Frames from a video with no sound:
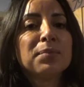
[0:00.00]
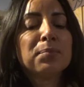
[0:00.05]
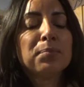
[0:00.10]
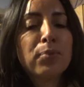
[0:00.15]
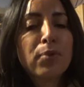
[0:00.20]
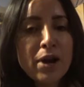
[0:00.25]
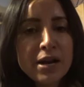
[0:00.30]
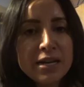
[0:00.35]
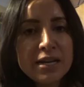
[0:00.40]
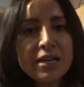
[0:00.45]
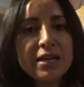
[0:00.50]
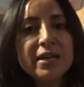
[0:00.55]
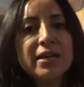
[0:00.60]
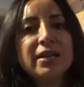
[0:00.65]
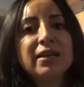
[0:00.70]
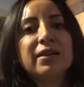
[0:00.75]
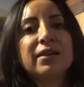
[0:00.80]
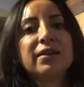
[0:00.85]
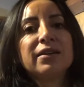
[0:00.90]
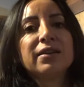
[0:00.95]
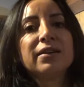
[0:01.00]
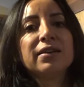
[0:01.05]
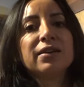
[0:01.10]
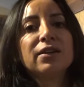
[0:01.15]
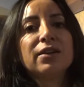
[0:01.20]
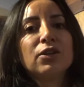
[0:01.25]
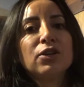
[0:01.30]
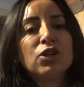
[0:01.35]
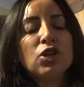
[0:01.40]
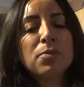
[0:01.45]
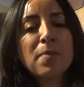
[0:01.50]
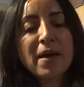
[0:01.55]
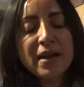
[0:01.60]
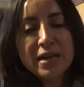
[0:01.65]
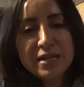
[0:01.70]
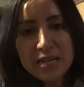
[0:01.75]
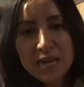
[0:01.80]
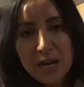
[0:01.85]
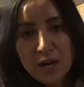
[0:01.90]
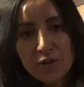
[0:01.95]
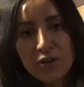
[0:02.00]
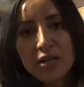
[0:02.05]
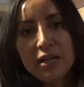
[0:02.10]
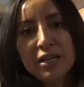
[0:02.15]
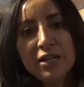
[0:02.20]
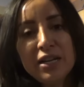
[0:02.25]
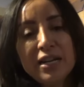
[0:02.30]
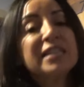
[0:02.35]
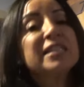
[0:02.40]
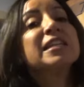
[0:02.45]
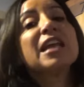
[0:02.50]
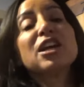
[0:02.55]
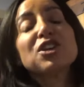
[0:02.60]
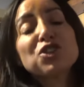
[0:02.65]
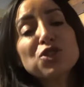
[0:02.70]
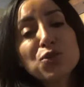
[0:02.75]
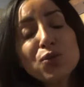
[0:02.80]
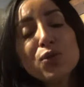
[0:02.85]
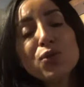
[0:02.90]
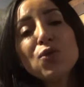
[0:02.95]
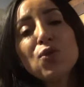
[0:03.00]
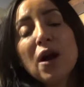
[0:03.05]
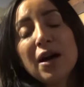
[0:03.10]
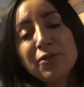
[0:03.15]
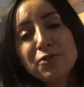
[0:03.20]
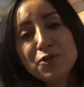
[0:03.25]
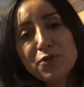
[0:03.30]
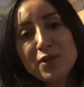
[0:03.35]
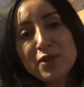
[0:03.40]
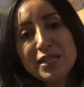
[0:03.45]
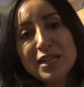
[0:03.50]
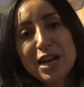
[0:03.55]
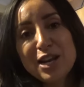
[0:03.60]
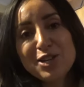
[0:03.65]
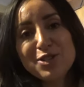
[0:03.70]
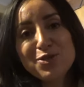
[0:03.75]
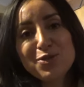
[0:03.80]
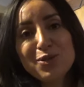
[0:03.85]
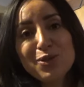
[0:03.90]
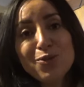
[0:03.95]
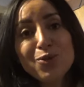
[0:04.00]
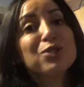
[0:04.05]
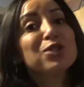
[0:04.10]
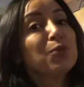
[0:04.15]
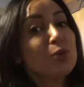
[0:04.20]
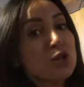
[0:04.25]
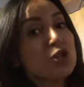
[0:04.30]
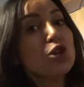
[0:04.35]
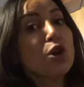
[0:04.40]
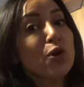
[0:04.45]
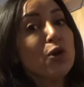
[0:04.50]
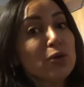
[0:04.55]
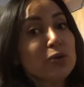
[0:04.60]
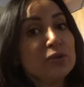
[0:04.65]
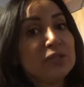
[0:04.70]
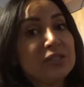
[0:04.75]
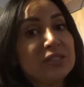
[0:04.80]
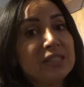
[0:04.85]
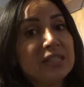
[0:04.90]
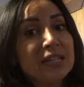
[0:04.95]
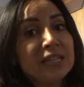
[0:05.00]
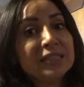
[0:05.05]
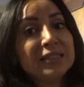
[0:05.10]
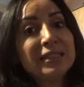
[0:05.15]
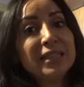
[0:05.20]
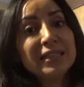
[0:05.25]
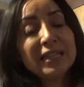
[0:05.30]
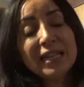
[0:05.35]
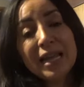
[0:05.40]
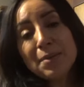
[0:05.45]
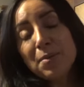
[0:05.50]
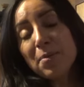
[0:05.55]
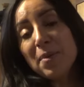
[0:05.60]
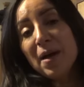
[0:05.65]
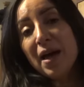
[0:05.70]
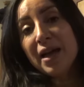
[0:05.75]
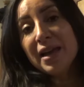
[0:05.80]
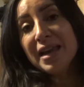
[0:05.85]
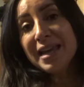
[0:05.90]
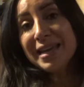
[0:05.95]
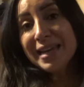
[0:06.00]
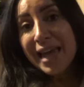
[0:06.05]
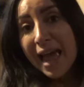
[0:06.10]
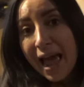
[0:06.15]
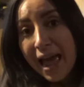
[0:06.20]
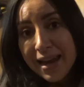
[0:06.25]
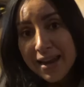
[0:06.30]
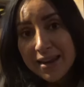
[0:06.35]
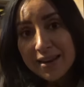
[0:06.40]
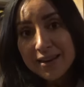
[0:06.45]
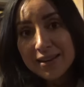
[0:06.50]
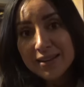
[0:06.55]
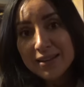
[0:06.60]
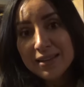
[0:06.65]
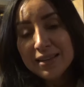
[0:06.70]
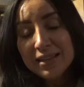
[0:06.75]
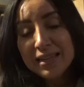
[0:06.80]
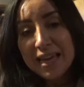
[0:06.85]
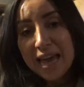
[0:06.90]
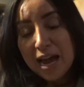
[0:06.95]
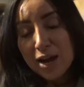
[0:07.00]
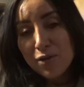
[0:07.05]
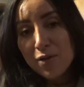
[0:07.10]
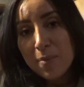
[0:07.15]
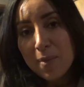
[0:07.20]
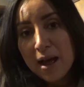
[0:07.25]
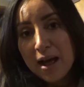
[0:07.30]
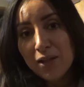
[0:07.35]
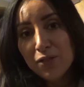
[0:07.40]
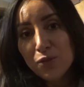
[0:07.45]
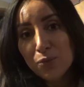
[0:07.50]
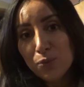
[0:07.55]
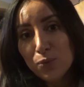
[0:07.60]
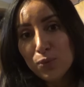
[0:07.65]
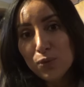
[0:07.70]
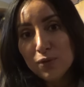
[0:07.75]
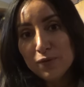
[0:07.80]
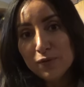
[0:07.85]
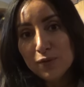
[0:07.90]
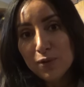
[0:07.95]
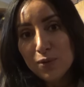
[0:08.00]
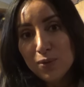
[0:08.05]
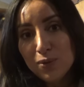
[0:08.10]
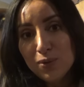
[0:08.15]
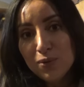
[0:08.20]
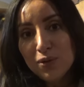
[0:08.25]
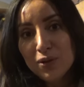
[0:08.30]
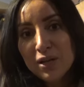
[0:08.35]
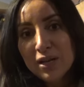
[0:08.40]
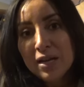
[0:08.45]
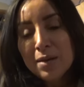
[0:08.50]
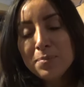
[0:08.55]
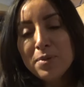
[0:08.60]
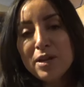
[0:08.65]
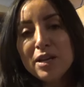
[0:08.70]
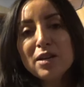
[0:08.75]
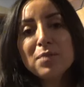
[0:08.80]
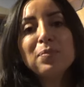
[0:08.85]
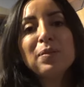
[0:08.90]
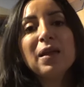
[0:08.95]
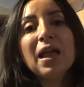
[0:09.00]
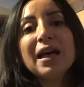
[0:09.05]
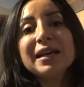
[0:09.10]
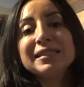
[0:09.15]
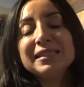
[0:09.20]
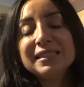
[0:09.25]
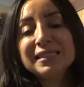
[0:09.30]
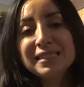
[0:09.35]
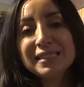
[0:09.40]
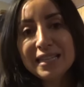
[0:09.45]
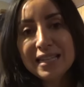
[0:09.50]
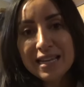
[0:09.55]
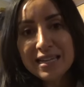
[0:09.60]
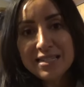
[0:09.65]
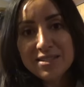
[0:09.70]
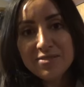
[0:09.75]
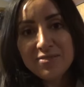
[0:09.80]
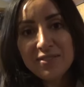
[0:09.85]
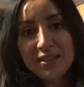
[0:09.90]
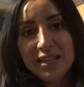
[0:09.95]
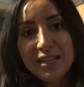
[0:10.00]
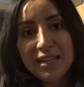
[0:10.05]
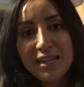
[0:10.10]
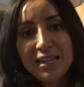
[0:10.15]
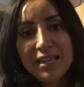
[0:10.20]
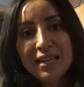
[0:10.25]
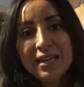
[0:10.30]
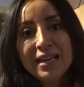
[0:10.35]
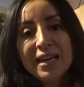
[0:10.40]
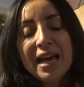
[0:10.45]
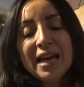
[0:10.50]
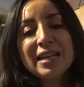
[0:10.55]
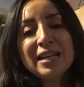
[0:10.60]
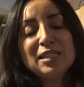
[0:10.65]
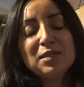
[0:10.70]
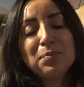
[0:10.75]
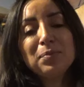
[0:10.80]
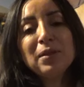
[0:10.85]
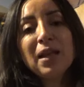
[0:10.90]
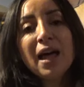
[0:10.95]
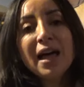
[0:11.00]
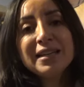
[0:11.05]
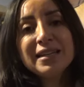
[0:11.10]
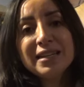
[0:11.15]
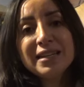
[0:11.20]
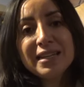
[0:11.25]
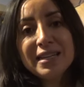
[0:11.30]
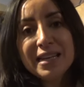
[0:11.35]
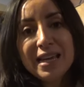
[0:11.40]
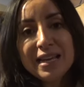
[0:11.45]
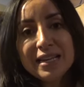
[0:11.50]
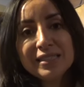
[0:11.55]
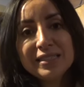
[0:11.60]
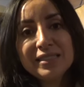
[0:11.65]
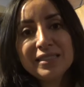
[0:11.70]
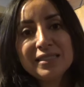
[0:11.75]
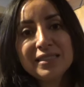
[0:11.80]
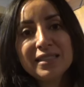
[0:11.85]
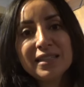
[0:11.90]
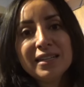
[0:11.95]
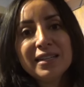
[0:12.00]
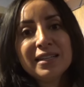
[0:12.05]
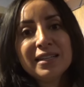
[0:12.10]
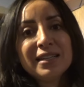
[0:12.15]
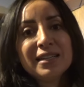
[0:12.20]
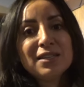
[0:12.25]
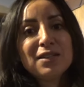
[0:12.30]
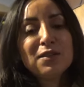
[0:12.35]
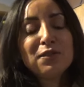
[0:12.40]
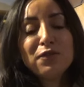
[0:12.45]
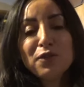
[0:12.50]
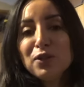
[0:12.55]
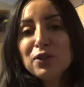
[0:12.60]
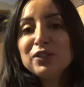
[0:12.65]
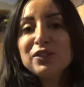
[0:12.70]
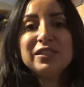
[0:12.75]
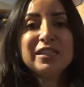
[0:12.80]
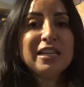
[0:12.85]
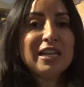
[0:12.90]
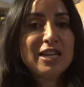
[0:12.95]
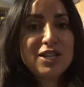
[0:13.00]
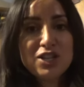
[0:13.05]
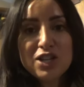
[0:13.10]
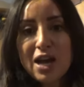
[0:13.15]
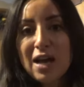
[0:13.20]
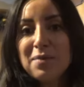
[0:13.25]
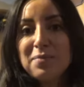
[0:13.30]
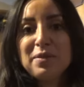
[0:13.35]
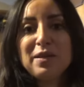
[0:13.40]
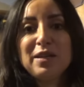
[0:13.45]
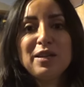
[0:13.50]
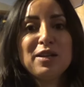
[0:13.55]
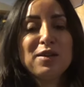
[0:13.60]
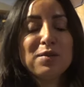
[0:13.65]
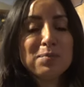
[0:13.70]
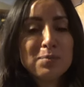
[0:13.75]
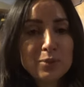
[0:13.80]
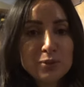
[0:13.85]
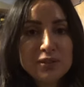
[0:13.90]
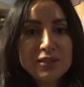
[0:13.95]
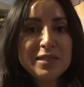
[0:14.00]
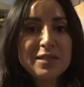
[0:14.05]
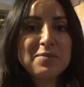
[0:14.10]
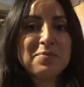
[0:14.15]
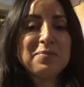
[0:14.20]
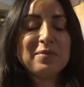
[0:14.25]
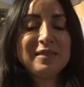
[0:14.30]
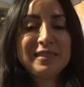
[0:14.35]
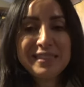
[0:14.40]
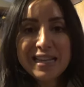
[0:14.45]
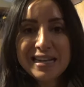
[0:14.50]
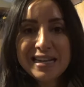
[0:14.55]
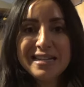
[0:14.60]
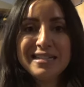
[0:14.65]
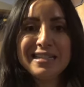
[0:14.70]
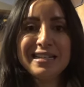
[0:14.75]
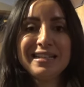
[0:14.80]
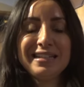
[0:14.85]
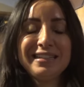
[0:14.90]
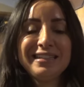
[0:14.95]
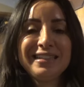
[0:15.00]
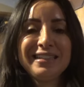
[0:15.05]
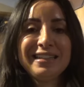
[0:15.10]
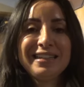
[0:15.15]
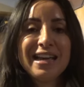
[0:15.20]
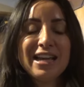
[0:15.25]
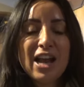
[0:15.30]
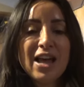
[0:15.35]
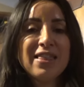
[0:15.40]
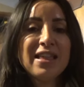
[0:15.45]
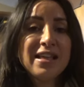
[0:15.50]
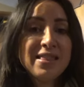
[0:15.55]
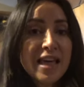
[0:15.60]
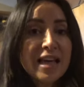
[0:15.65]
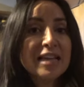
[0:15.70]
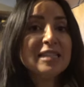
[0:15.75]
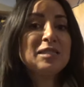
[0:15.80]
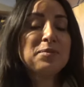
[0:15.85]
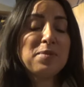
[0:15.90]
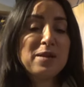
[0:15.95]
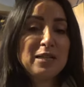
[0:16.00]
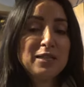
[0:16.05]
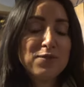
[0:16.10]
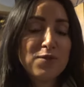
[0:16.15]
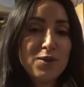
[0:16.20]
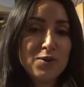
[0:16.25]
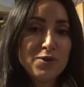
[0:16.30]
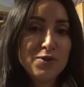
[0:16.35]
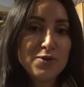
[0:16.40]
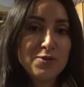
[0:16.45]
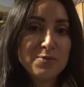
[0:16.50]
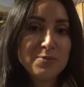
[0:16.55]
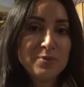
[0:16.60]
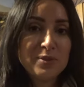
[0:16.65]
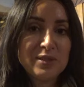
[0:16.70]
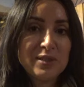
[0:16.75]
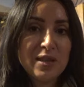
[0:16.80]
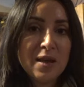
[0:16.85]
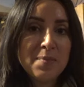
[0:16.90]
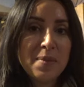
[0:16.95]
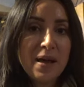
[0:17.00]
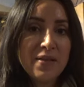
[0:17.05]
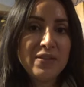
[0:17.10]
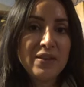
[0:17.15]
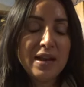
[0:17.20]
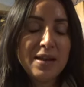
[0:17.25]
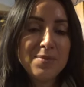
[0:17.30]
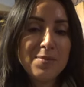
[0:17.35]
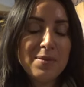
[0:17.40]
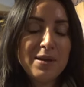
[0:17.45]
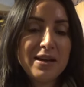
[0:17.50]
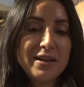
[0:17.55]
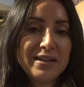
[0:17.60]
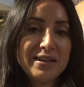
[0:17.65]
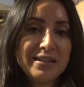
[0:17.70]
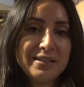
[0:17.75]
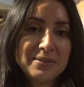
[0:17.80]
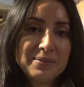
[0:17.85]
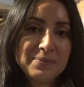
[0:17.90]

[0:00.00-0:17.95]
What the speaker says: breaking humanitarian international law after international law? So it shows that the Labour Party can care about the rule of law, but it applies it selectively, and it's applied it against the first hijabi Muslim senator. And I think that speaks volumes about the Labour Party.